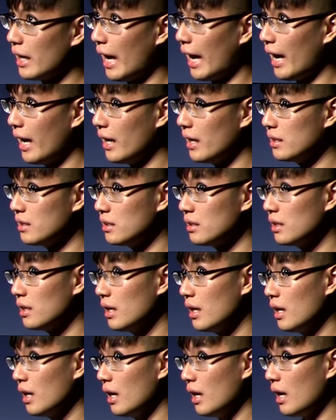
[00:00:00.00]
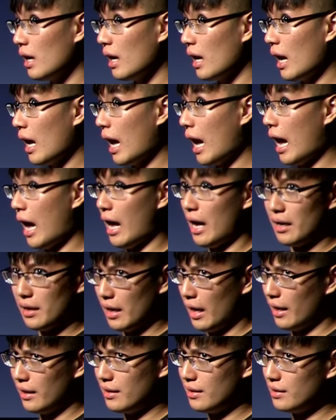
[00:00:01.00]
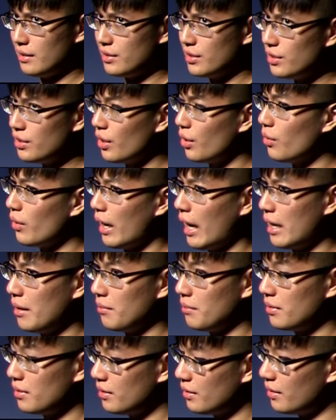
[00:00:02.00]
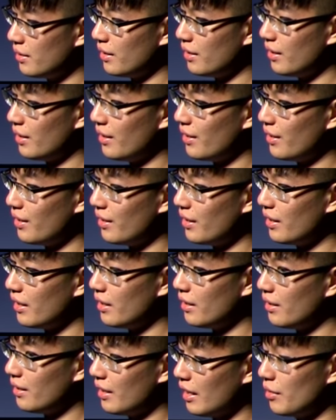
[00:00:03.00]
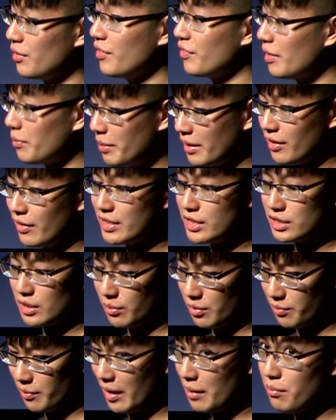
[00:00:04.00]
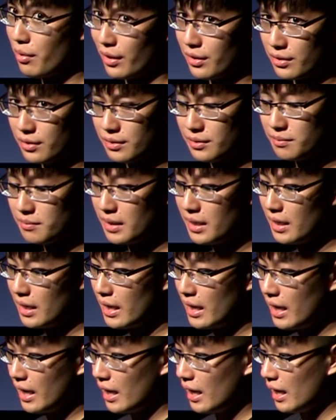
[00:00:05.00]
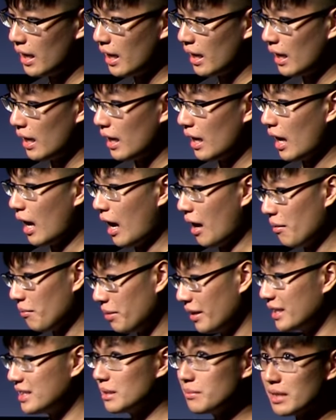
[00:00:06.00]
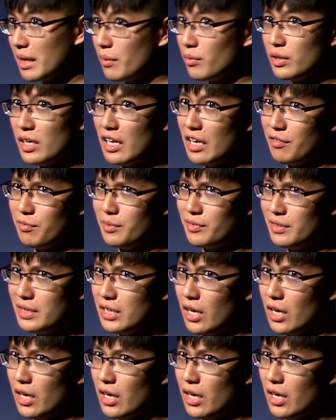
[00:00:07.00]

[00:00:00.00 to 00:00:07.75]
and and you know, and I would have had a better relationship with my brother. But at the same time, I wouldn't have been really